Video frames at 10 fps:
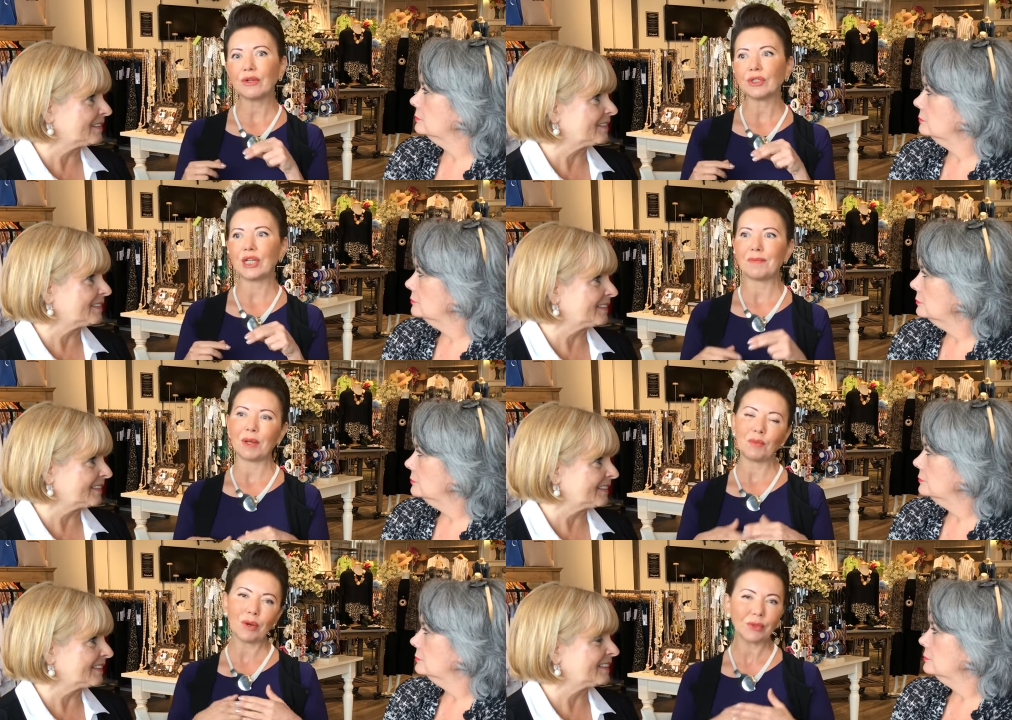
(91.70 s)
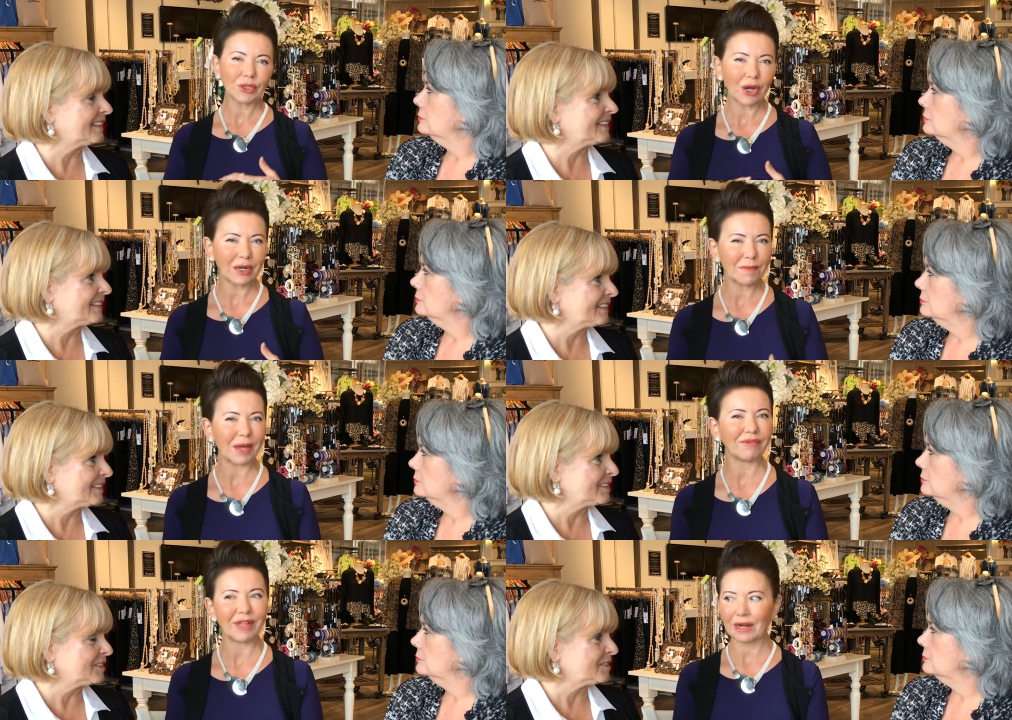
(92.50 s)
Speaker 1: your shape. And when we're talking
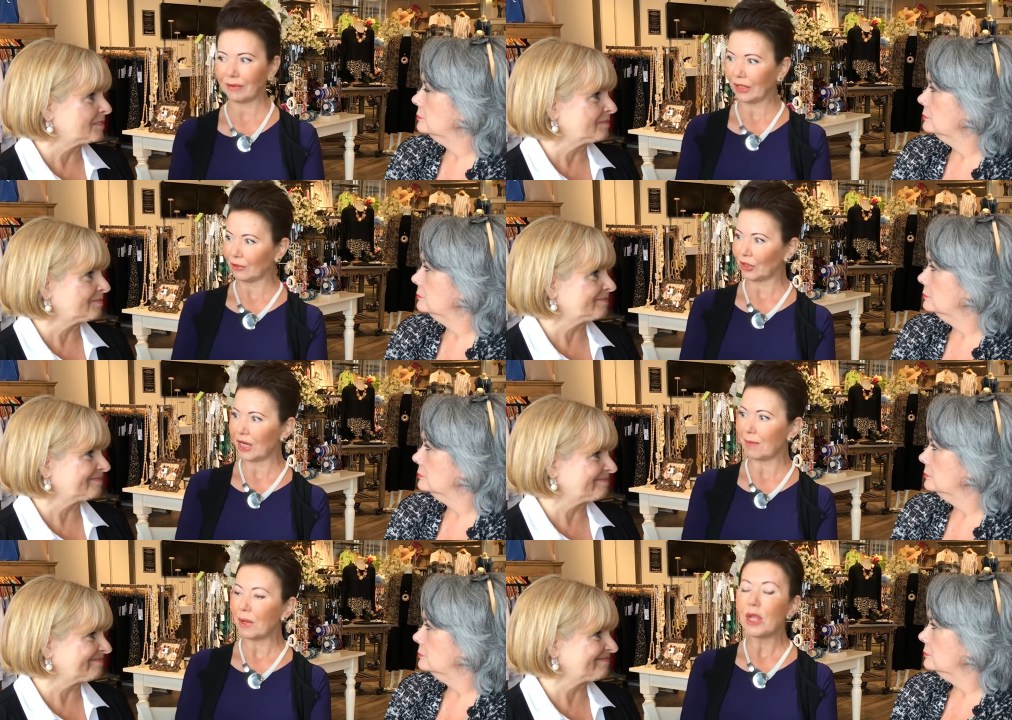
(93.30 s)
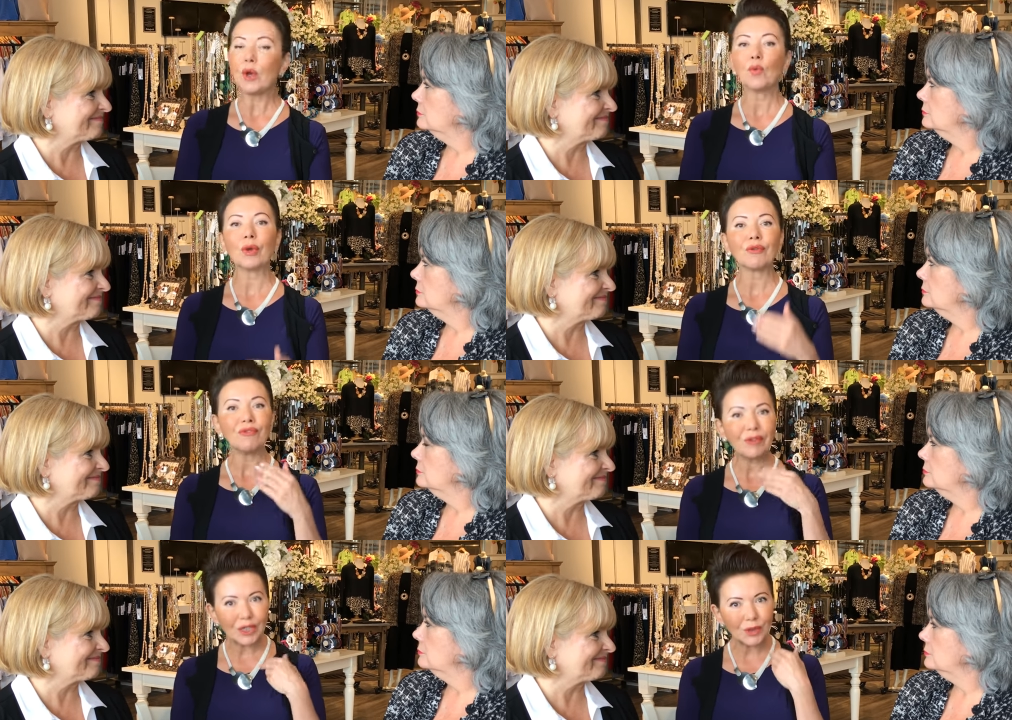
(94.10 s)
about flattering your shape, we're
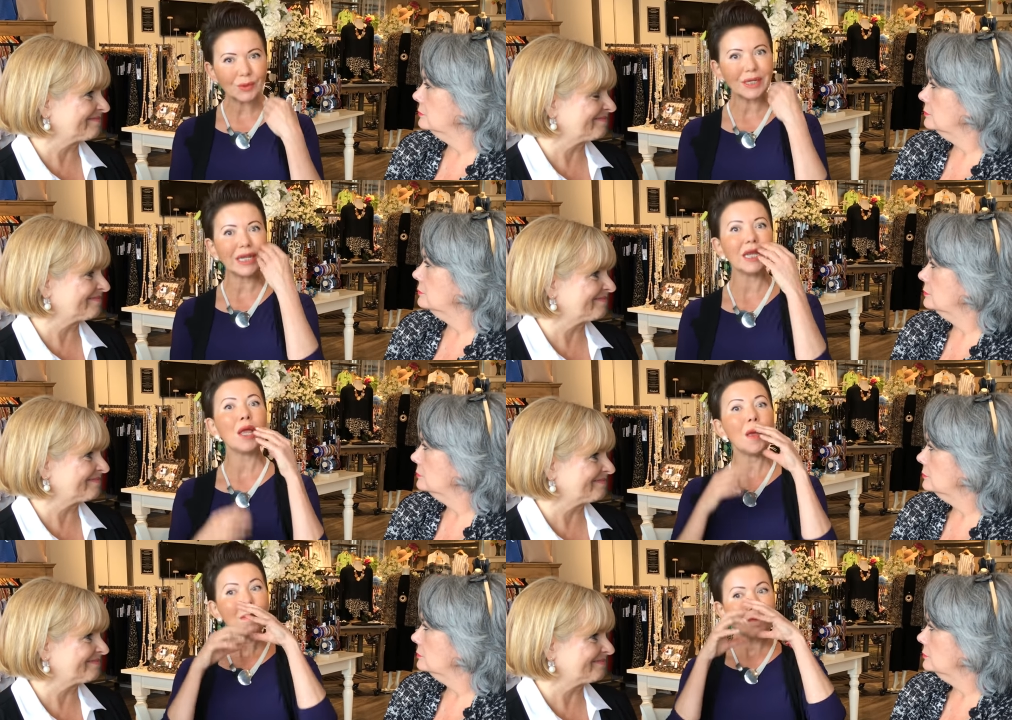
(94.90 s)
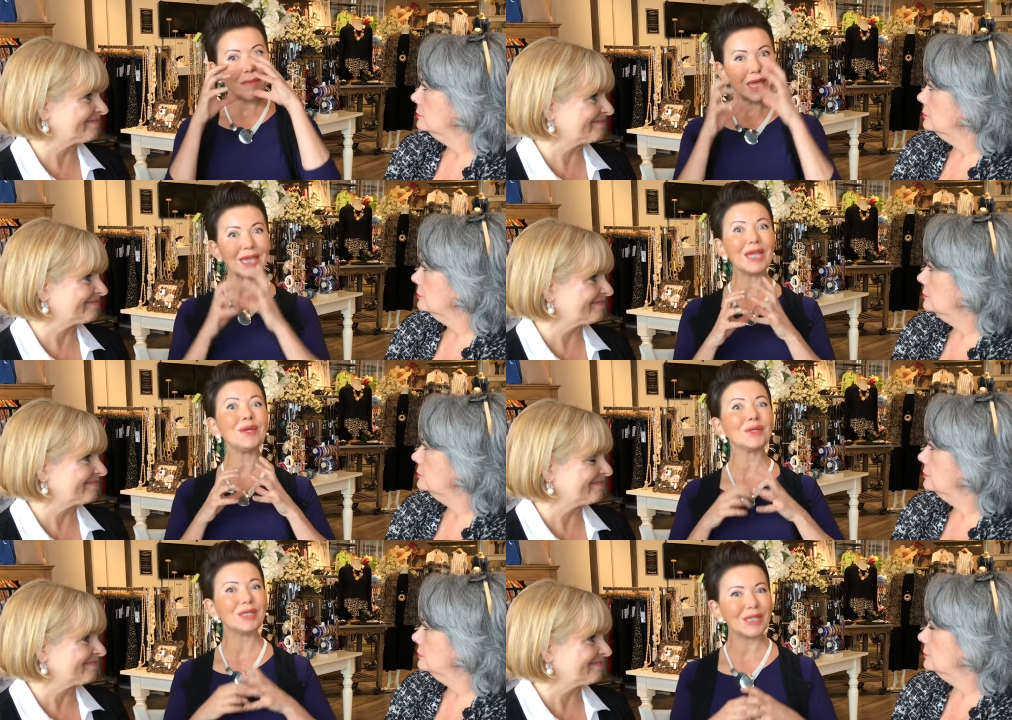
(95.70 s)
visually
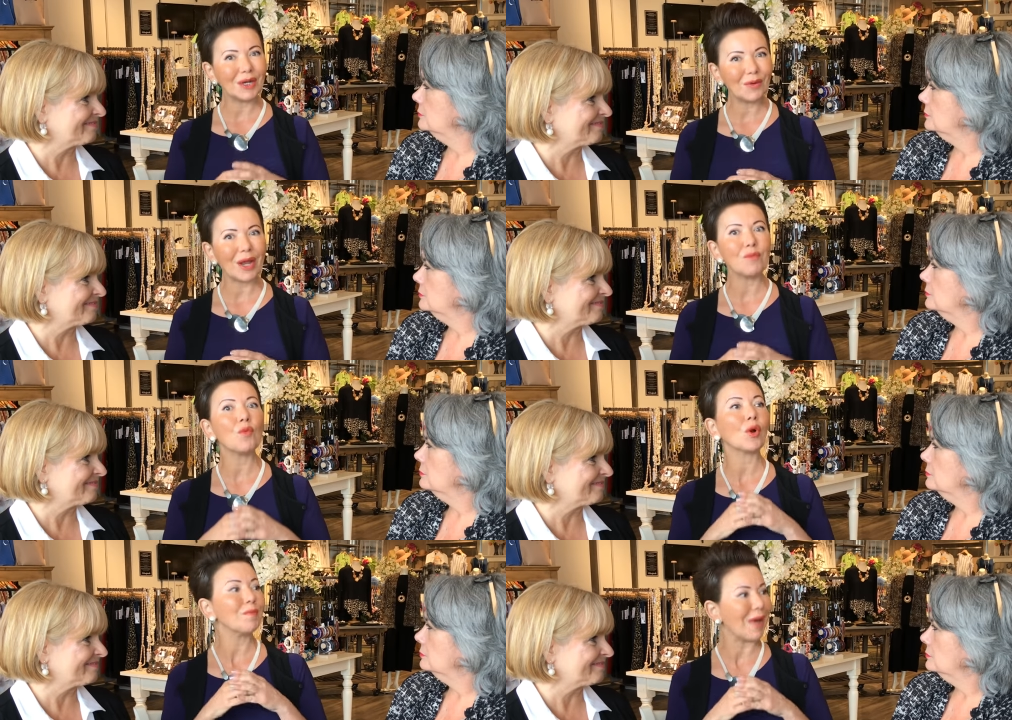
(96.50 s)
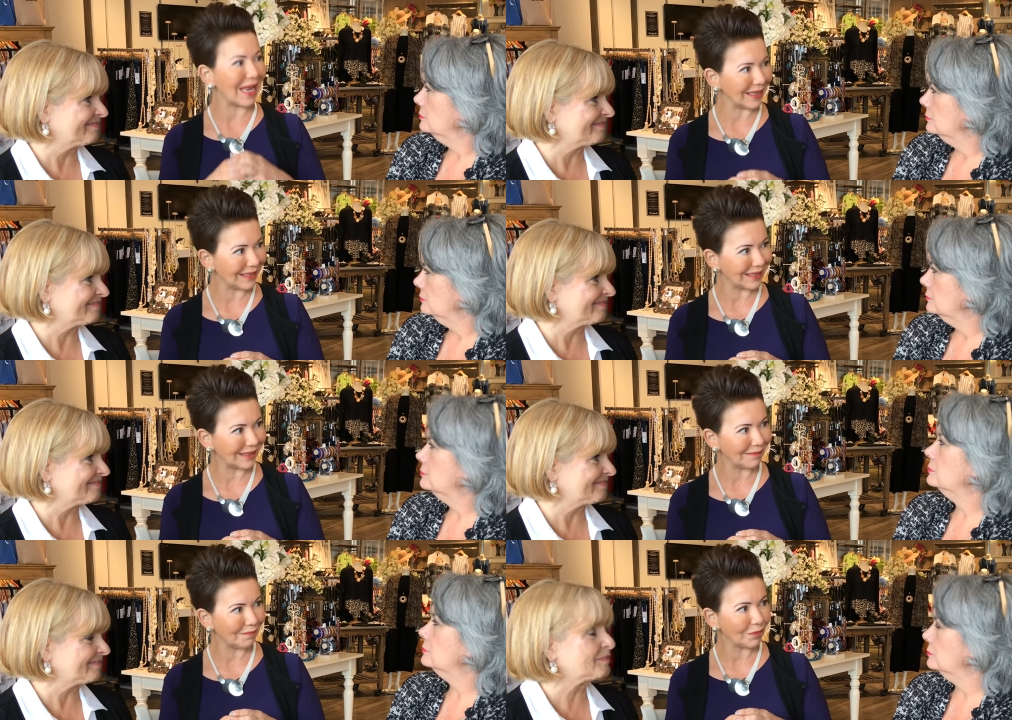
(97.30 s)
making your silhouette more balanced.